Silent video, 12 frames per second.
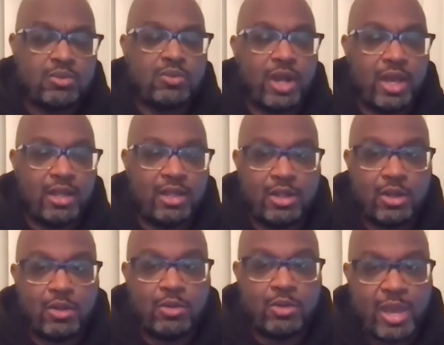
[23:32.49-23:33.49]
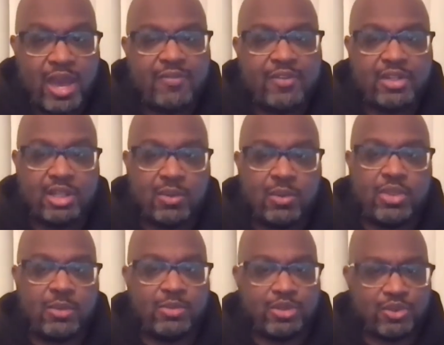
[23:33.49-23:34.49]
right? You know, you may have to deal with
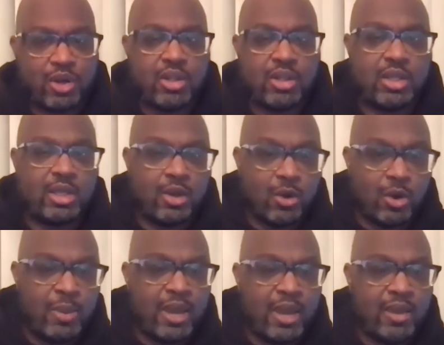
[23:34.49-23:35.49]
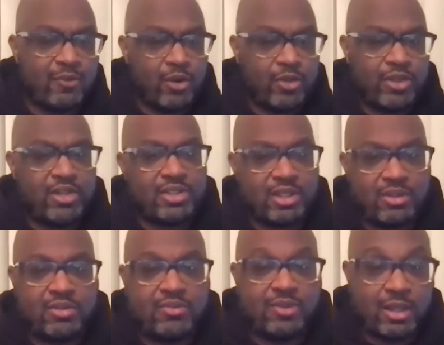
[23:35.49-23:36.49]
them struggling and going back and forth in their
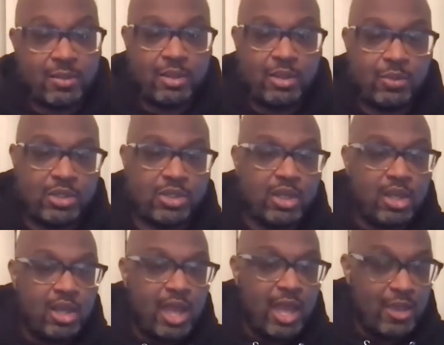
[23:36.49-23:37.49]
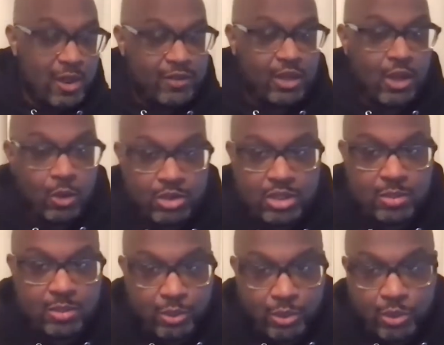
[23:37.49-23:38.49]
skill development, which, and you have to coach
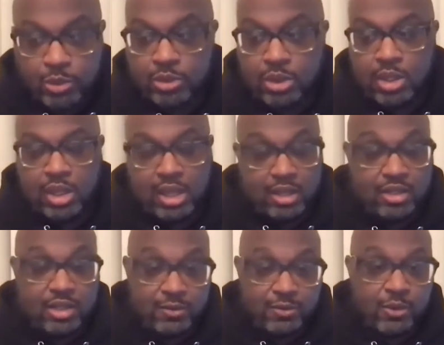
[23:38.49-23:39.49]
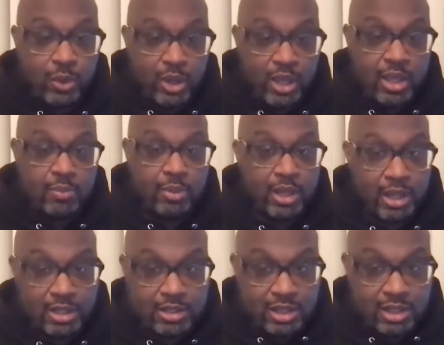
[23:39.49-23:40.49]
them through a different way. But
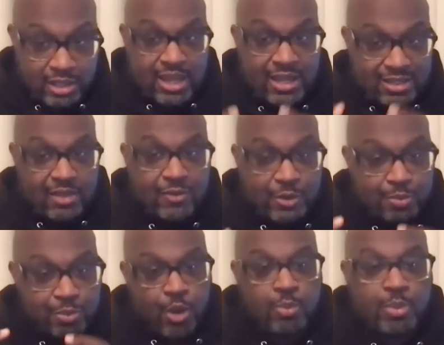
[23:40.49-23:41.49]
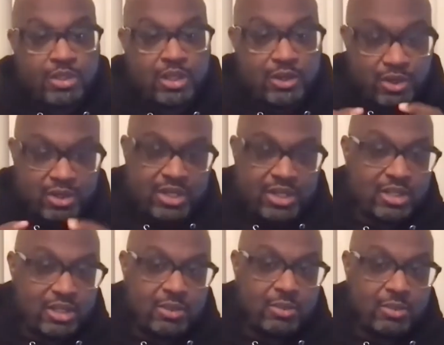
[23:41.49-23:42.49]
it, it that stuff is purposely or
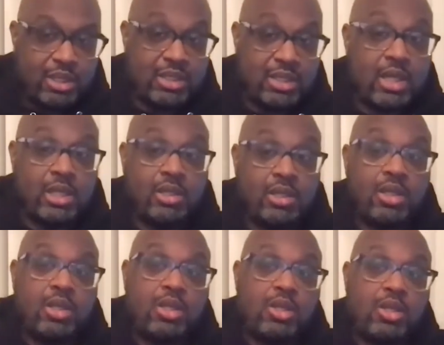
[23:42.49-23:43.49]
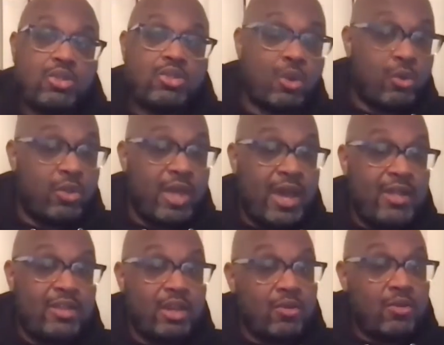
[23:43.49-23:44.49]
intentionally being done so that
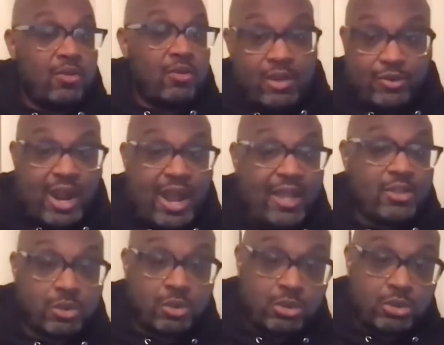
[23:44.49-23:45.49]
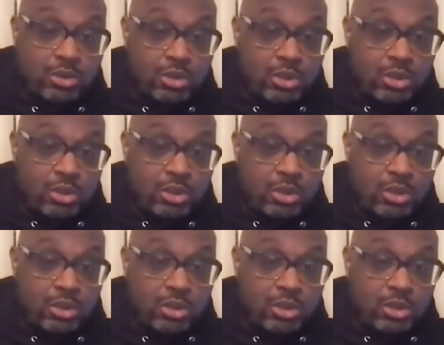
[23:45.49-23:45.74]
they're ready for high school